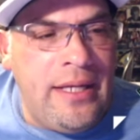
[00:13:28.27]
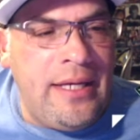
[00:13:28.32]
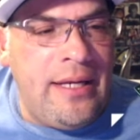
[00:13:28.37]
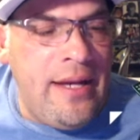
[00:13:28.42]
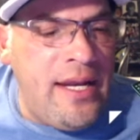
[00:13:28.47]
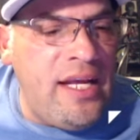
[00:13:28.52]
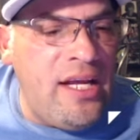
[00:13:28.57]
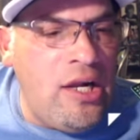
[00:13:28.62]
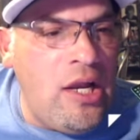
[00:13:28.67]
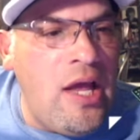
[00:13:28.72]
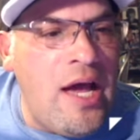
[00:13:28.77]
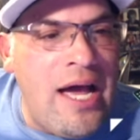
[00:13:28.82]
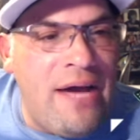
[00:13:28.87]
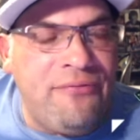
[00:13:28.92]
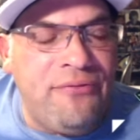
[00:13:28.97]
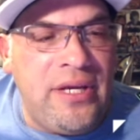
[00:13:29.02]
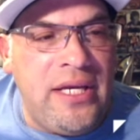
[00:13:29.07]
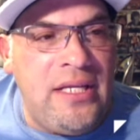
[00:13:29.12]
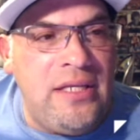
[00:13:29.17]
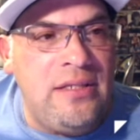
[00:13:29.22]
but I mean,
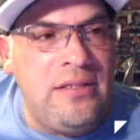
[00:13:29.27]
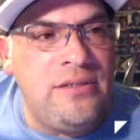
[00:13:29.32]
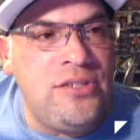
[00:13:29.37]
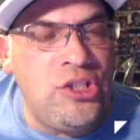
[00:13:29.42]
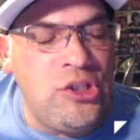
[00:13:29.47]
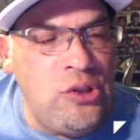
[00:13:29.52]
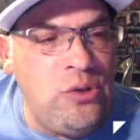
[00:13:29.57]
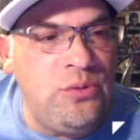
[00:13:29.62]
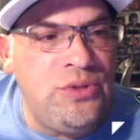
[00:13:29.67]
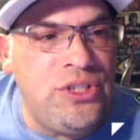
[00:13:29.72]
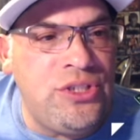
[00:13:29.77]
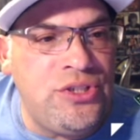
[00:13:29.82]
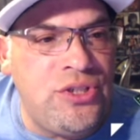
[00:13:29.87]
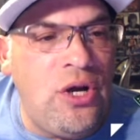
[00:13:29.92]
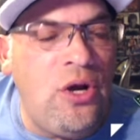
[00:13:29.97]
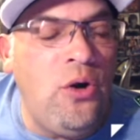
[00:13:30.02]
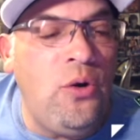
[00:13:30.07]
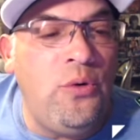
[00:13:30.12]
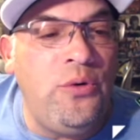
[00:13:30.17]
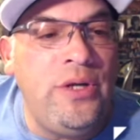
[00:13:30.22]
I mean, you deal
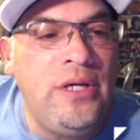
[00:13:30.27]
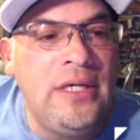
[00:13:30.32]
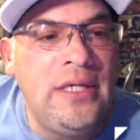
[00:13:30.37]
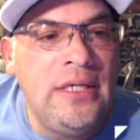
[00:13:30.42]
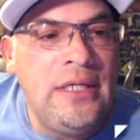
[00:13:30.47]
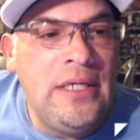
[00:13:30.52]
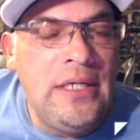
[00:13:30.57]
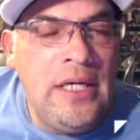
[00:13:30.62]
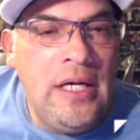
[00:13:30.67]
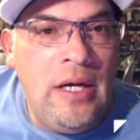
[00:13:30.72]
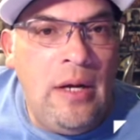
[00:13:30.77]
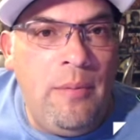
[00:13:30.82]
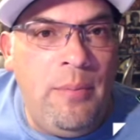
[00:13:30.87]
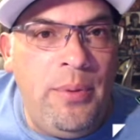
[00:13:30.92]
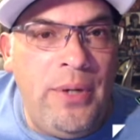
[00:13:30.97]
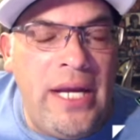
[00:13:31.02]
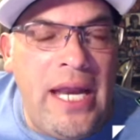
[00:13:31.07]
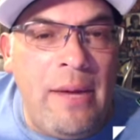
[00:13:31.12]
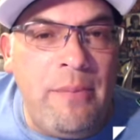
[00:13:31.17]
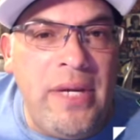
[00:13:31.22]
with a lot of
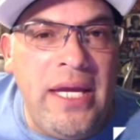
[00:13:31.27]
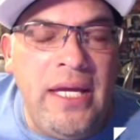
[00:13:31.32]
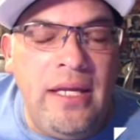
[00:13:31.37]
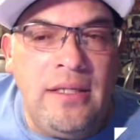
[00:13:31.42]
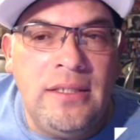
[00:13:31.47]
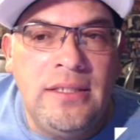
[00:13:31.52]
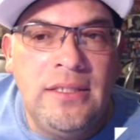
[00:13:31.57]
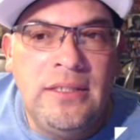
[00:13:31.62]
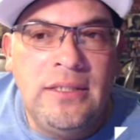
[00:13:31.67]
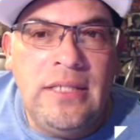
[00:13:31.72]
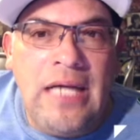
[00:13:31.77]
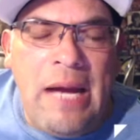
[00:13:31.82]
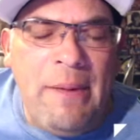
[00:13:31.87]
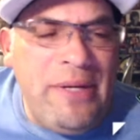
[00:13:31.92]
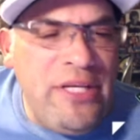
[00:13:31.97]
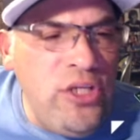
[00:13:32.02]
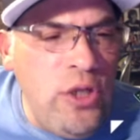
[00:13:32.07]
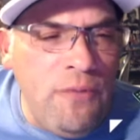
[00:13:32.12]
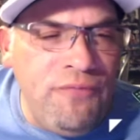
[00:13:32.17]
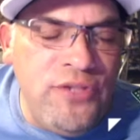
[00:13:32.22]
contracts. I mean, you know, you're a
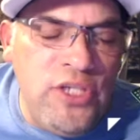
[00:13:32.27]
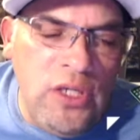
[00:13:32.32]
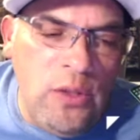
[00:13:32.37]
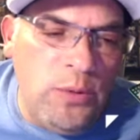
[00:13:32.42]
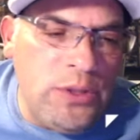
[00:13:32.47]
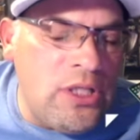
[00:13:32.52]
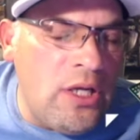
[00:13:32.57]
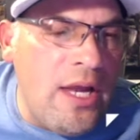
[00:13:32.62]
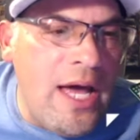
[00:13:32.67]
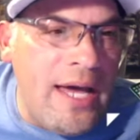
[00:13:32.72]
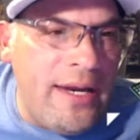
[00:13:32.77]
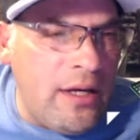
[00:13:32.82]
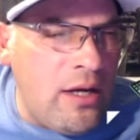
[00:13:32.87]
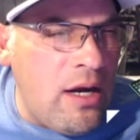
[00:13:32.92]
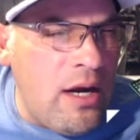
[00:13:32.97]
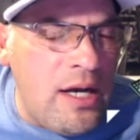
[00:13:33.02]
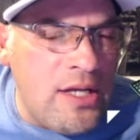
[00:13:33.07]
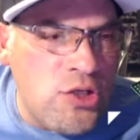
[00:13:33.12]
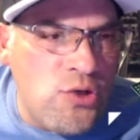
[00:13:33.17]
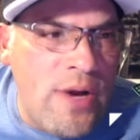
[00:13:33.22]
lawyer. I mean, uh,
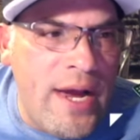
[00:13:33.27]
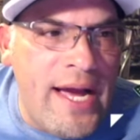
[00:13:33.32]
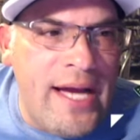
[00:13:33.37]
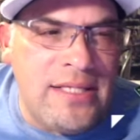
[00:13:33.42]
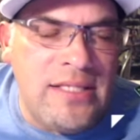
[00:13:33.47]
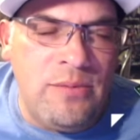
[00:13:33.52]
is is